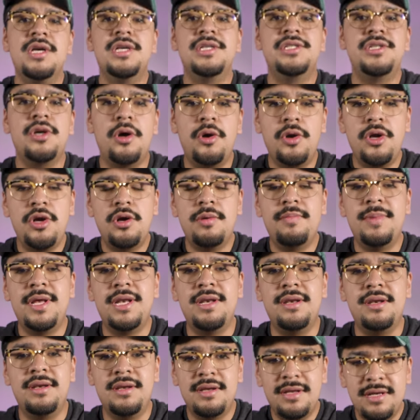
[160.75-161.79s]
sodium
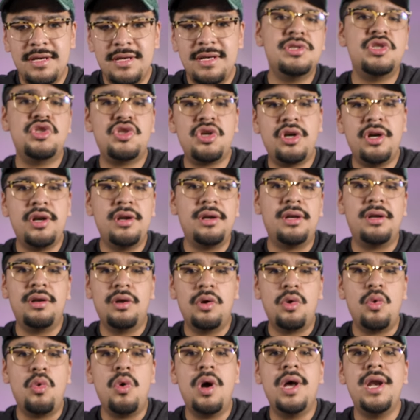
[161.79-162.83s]
in certain
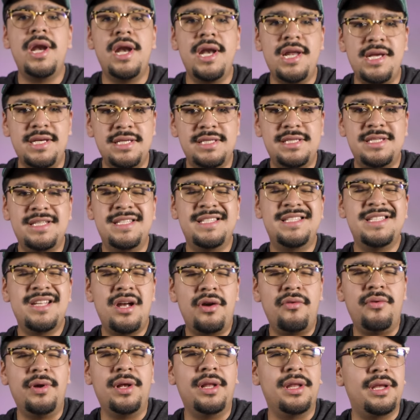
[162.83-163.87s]
quantities is
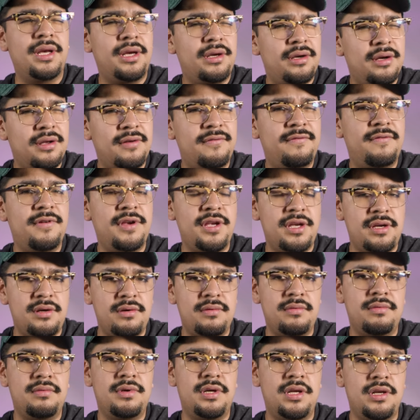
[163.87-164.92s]
not really good for
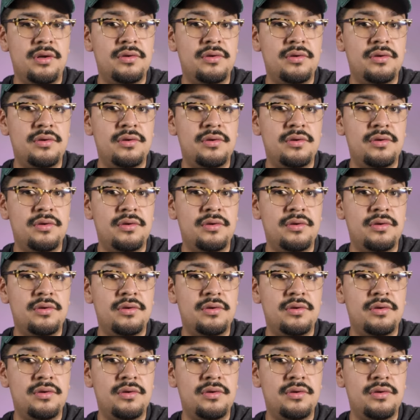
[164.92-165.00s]
you.